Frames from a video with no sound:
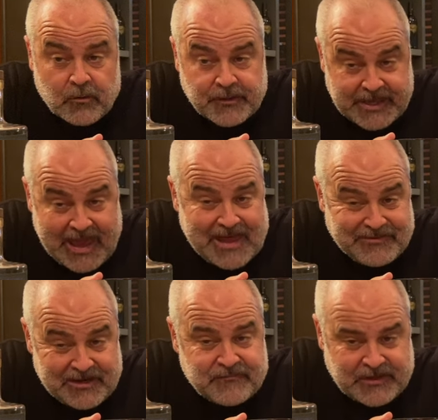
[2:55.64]
the cat
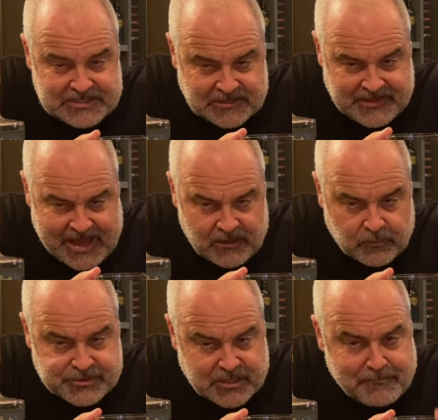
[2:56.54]
that invented that
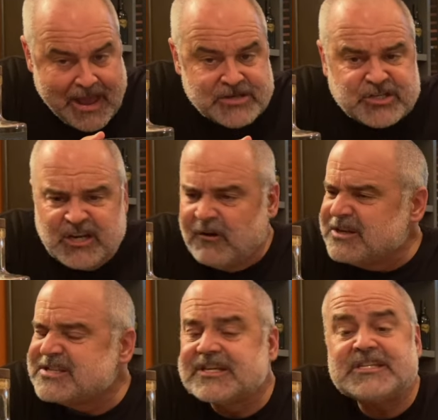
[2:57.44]
was an Imagineer.
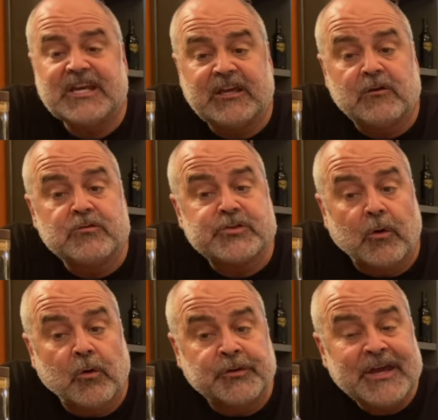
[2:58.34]
He's 68 years
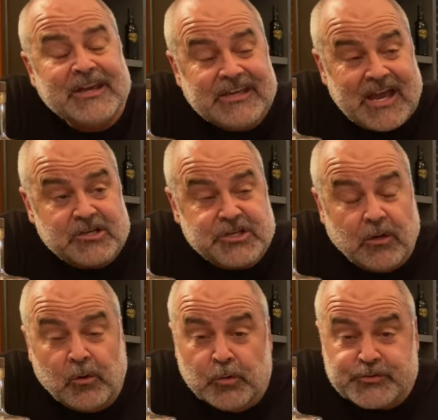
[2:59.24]
old. He actually holds